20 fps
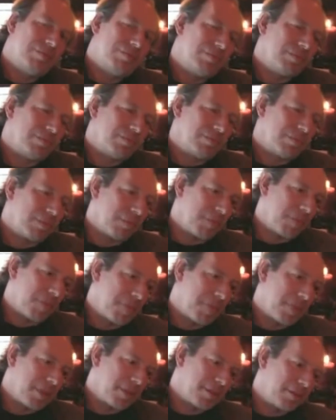Are they going to have you
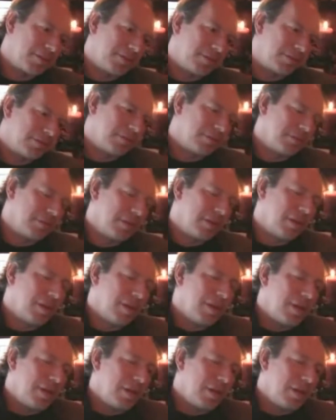back for the 4th one?